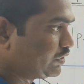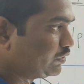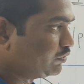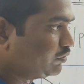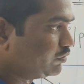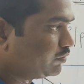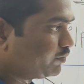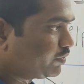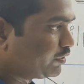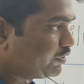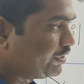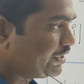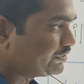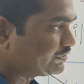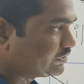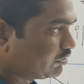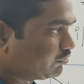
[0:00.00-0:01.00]
to
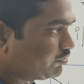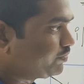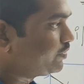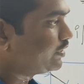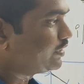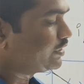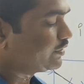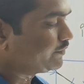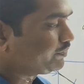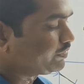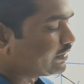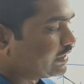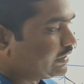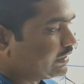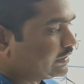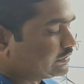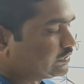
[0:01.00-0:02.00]
produce output.
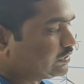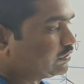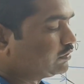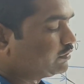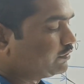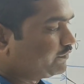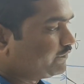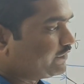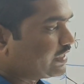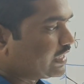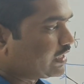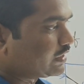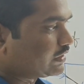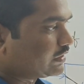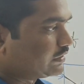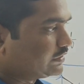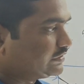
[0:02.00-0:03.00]
So we
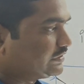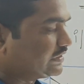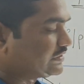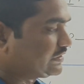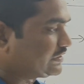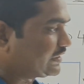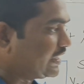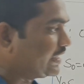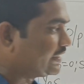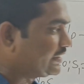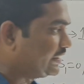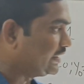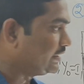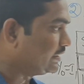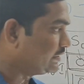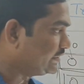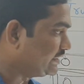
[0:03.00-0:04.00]
are just
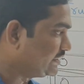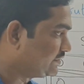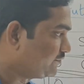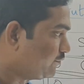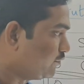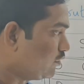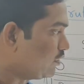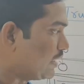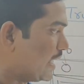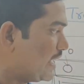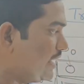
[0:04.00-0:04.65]
connecting these four